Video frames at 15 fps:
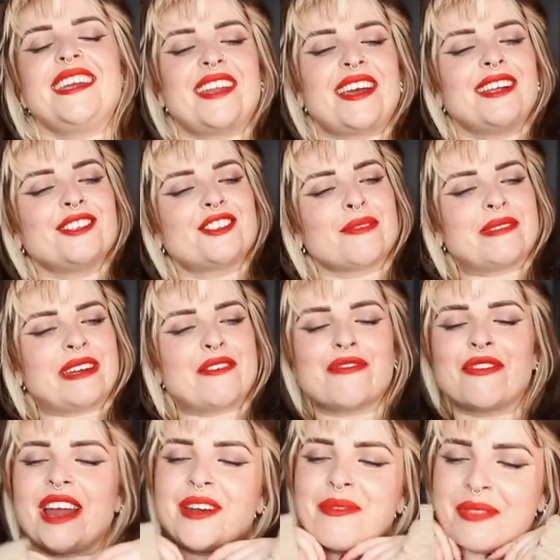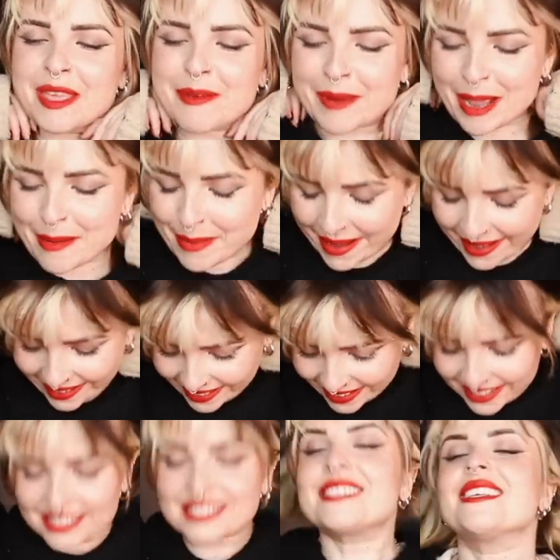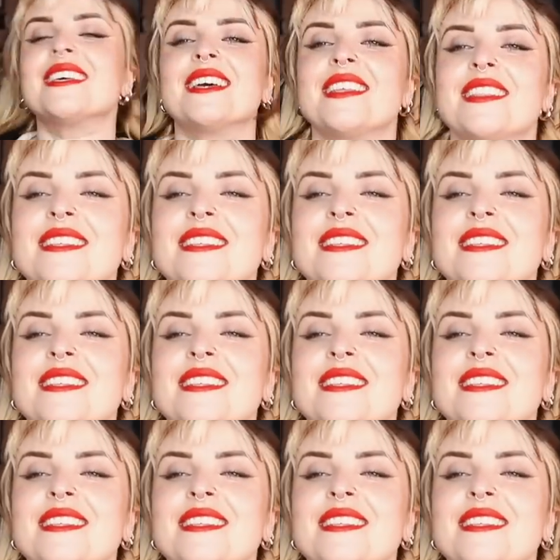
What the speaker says: You know in Drop Dead Fred when they play burglars?